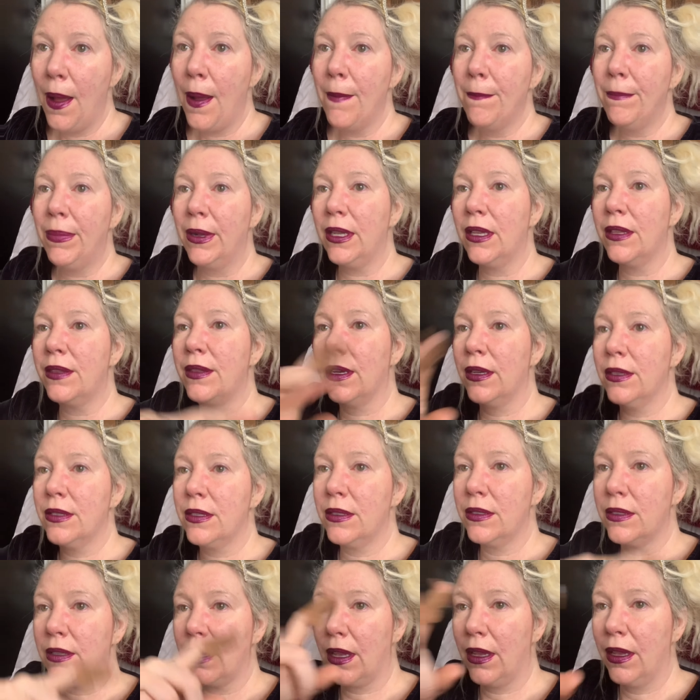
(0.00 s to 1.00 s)
But it
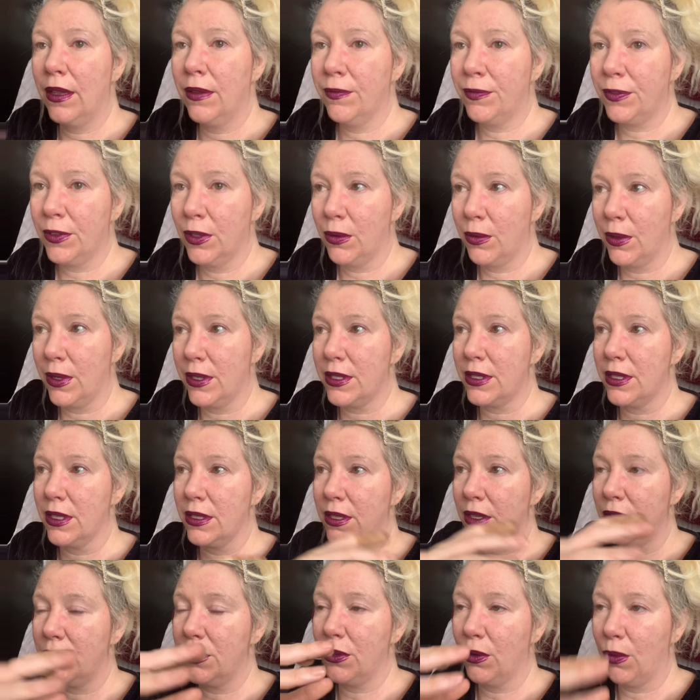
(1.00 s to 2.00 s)
doesn't influence the
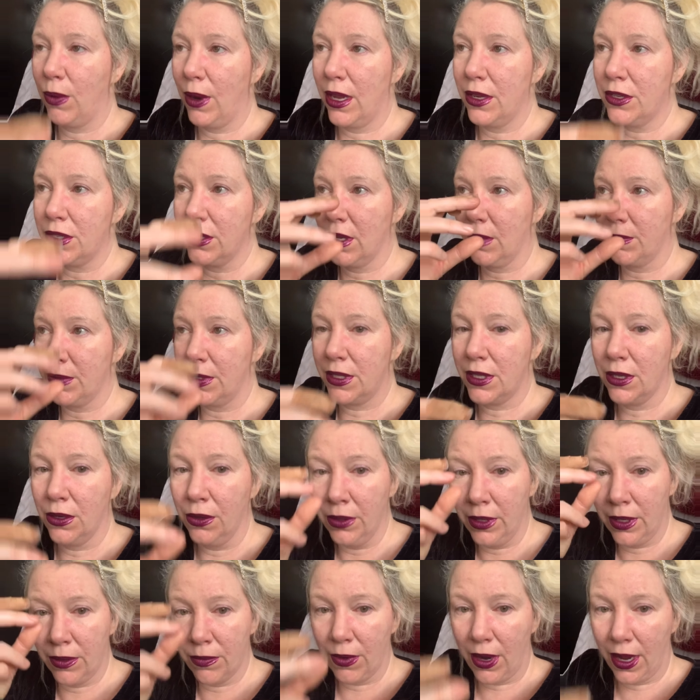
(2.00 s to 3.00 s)
situation I'm
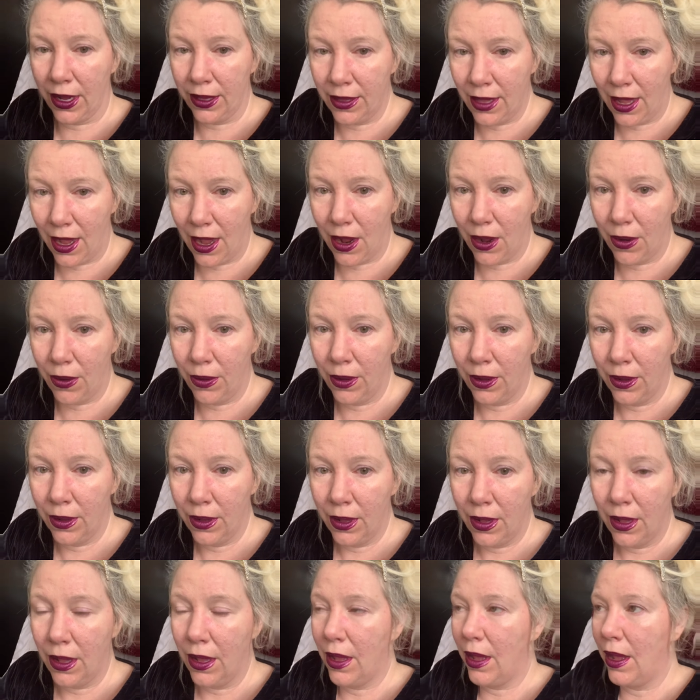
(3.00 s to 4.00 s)
still in right now
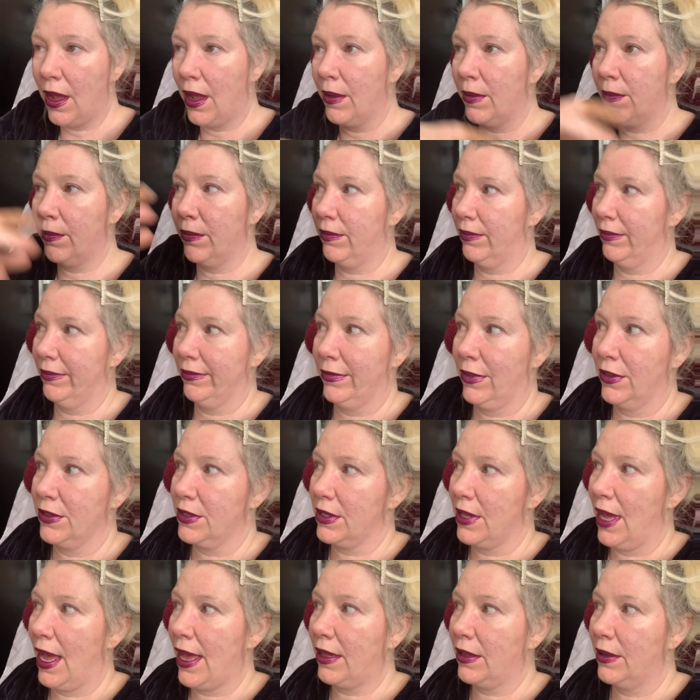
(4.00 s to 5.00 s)
and most
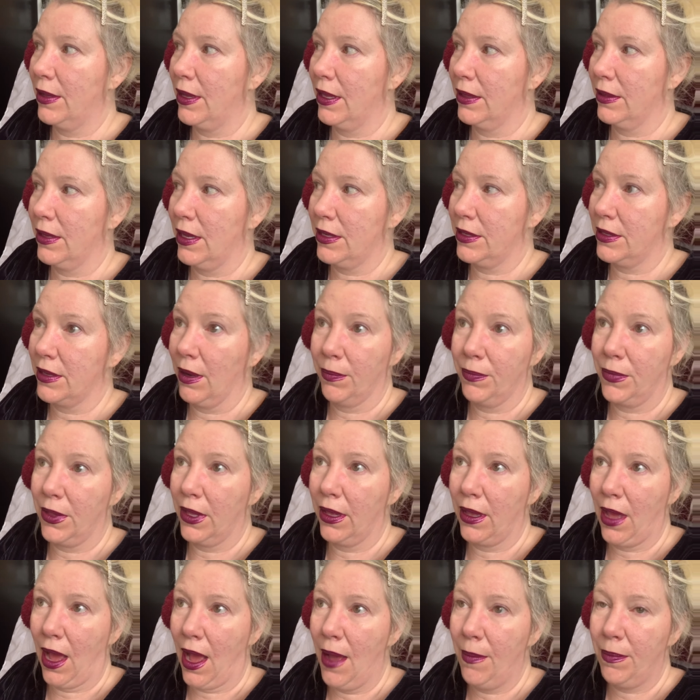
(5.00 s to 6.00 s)
likely, unless
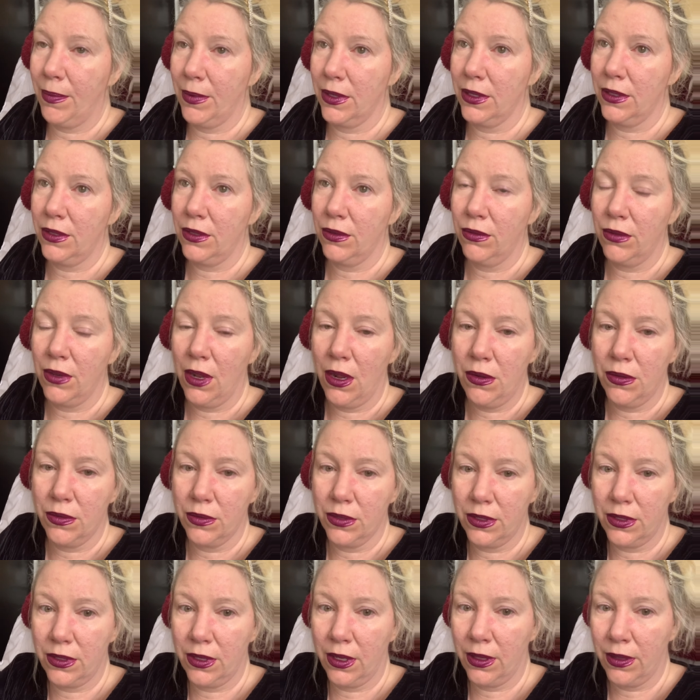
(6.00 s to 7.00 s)
something happens, who
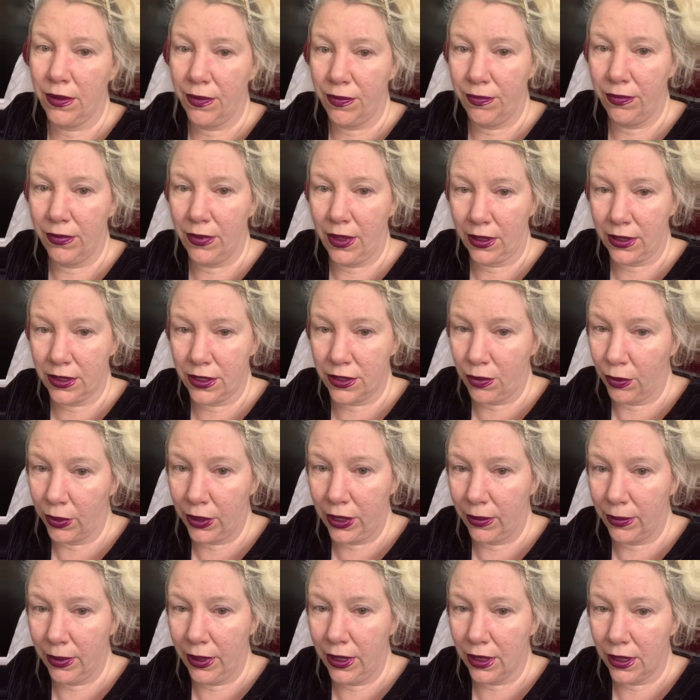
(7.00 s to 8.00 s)
knows, in the next
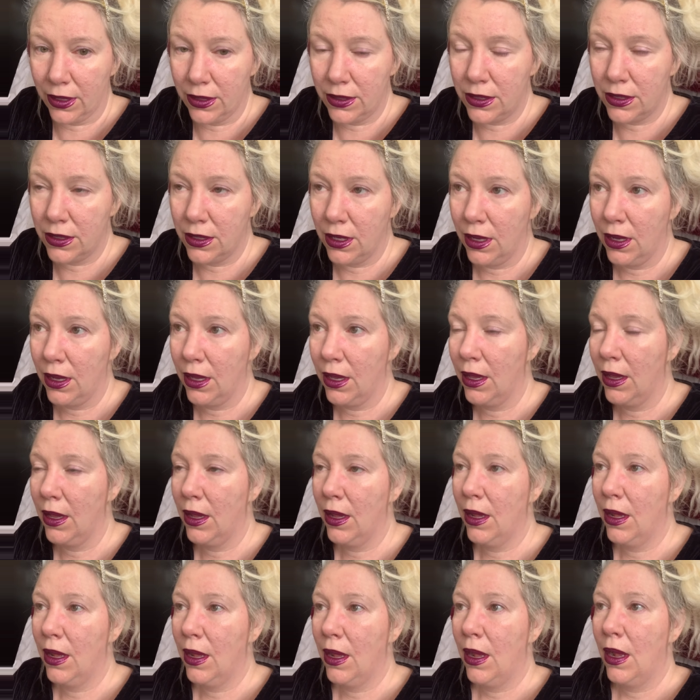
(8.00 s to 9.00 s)
20 minutes,
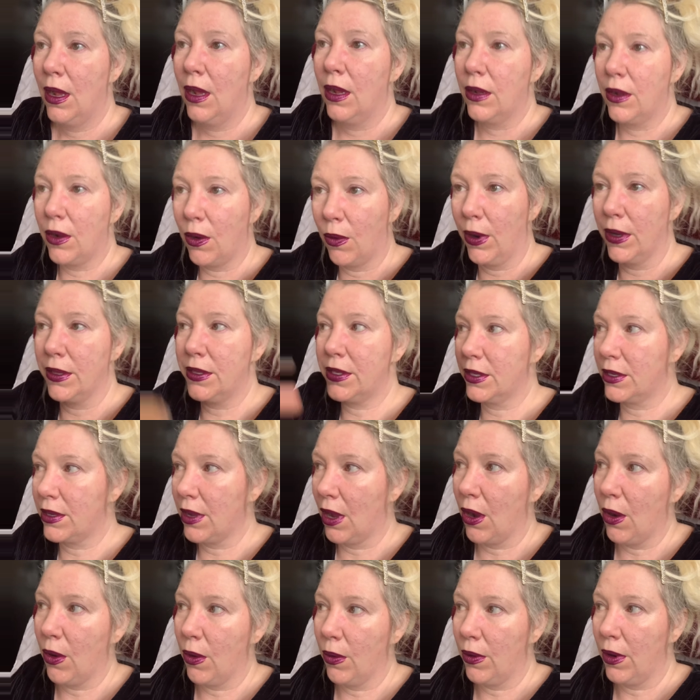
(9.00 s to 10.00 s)
going to
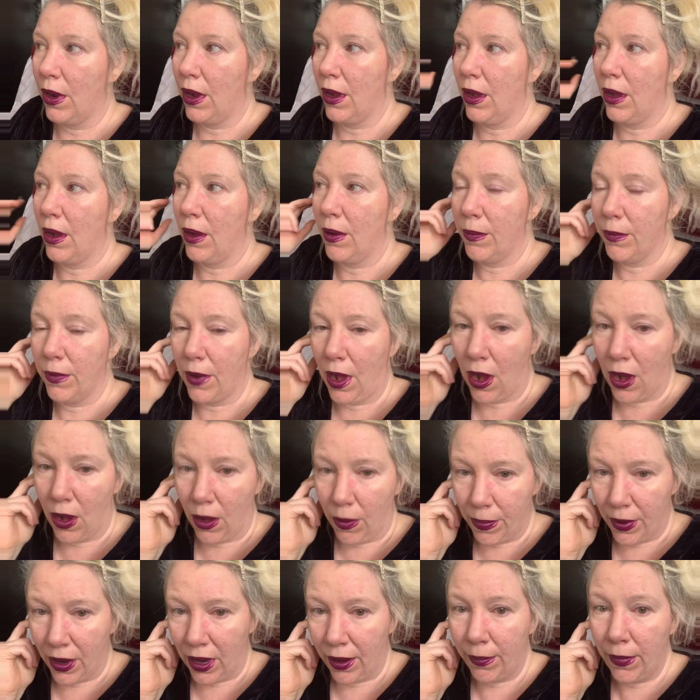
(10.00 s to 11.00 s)
go all
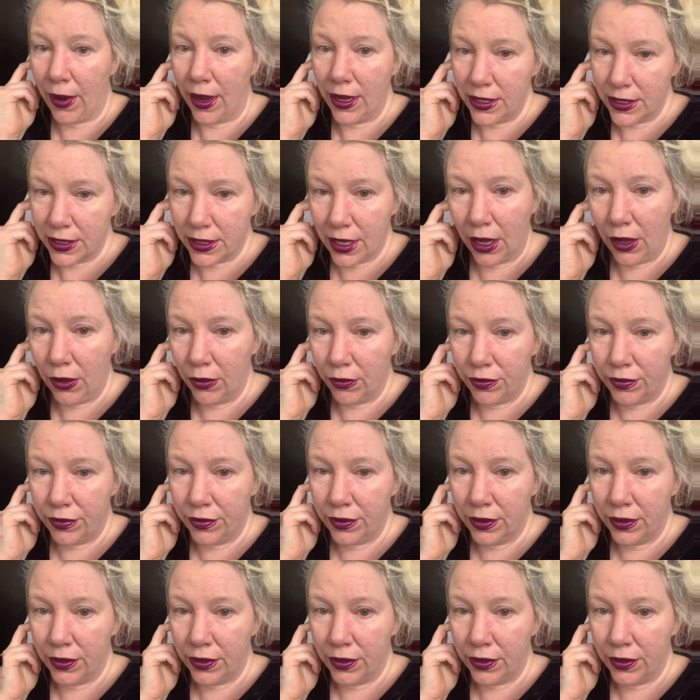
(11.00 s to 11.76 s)
by myself